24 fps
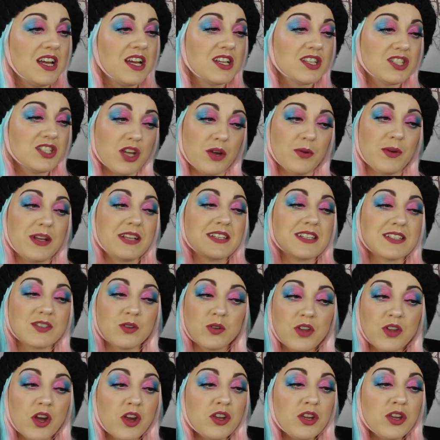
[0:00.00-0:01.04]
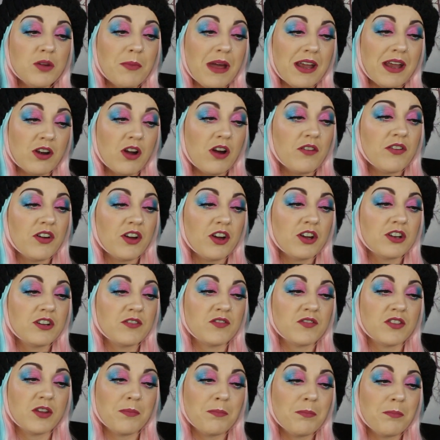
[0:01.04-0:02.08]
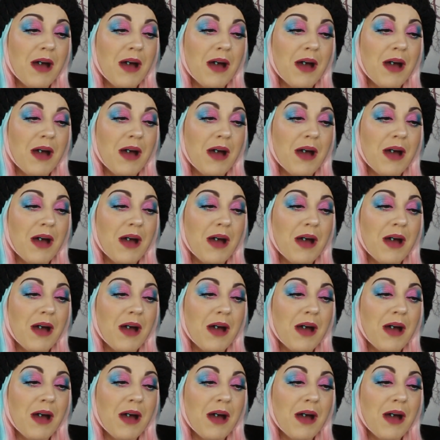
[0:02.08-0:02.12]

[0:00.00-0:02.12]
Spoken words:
So it says, although you may not have heard of them,